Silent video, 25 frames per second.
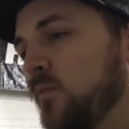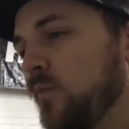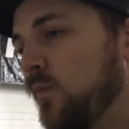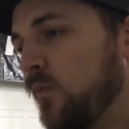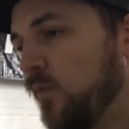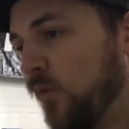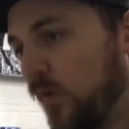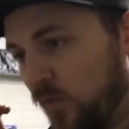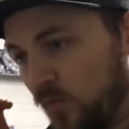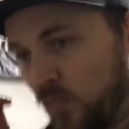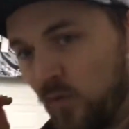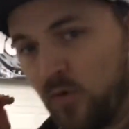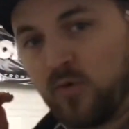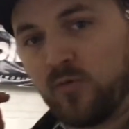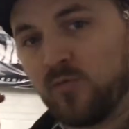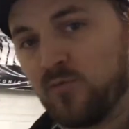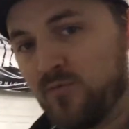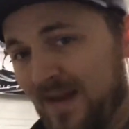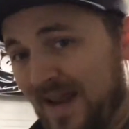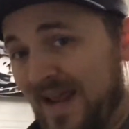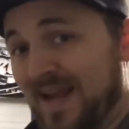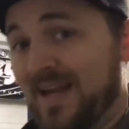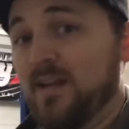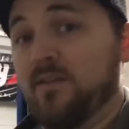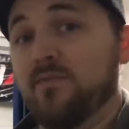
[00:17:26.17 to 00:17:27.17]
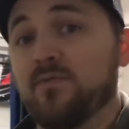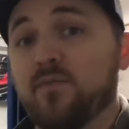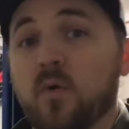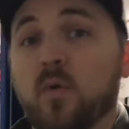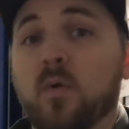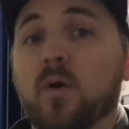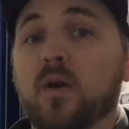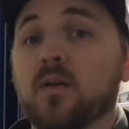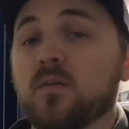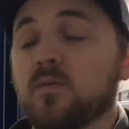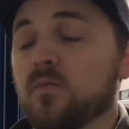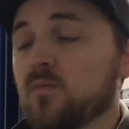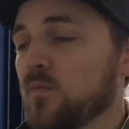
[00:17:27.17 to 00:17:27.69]
we're ready for
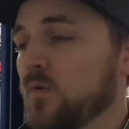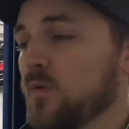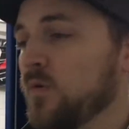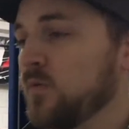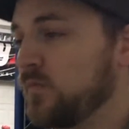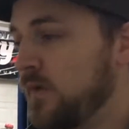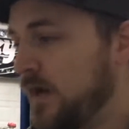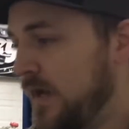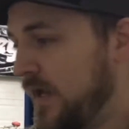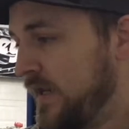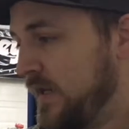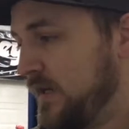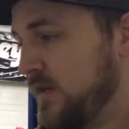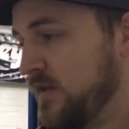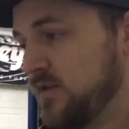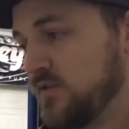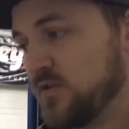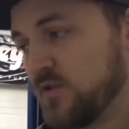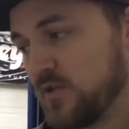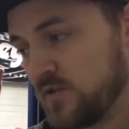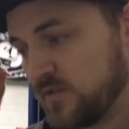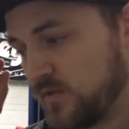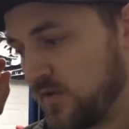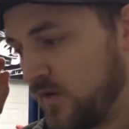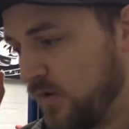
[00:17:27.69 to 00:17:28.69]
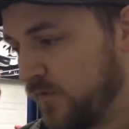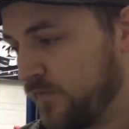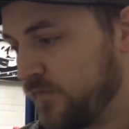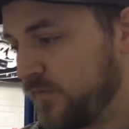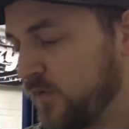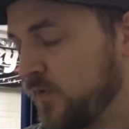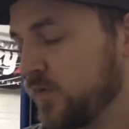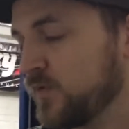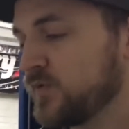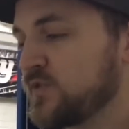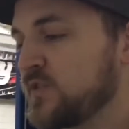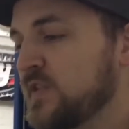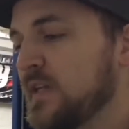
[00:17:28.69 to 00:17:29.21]
it. We're ready to just go
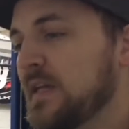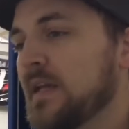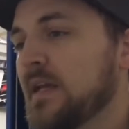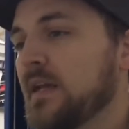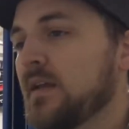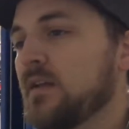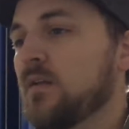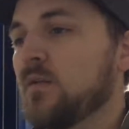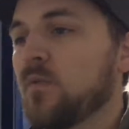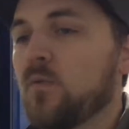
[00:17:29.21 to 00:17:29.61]
full send,